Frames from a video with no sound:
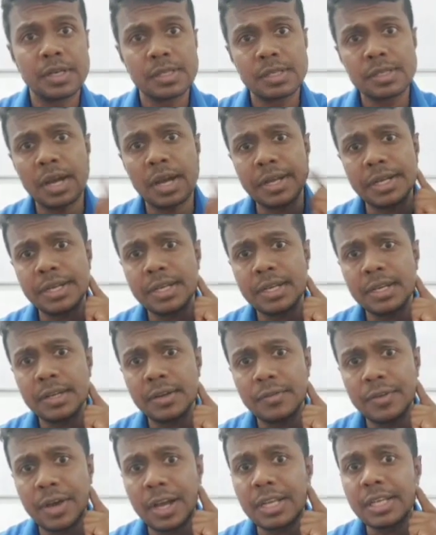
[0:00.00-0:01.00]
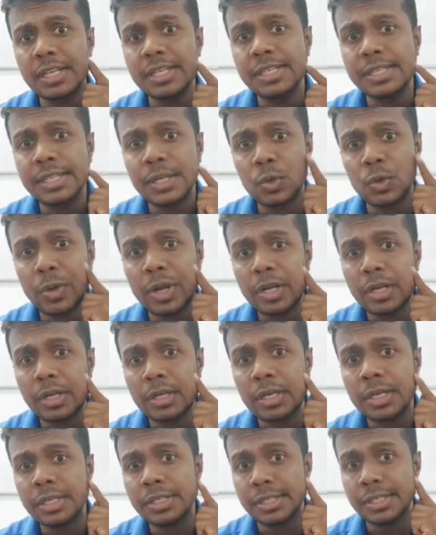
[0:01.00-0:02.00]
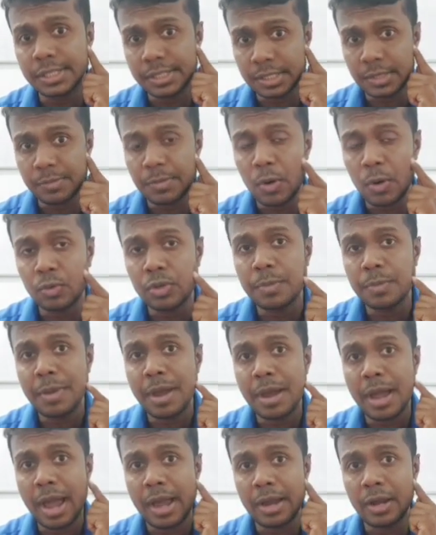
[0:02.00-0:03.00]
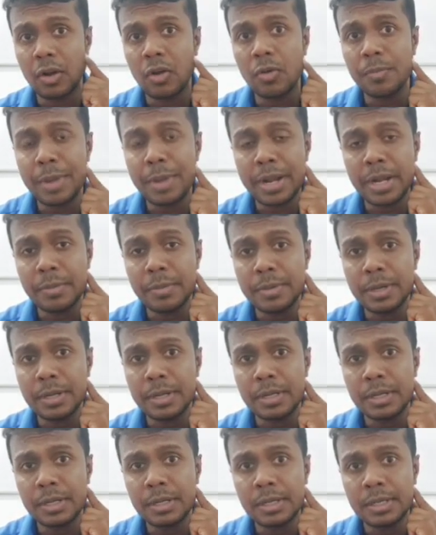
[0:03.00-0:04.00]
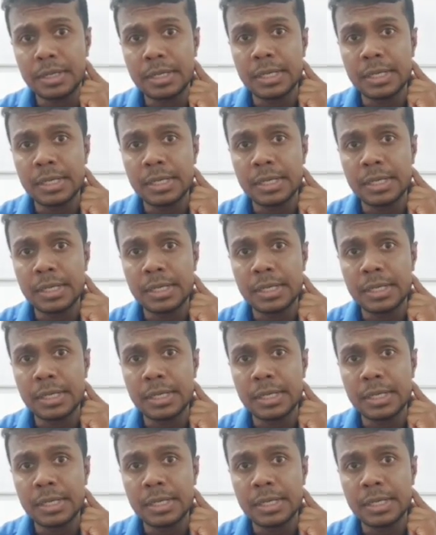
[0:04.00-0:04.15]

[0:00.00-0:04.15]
Site, where it is situated, just above the angle of mandible.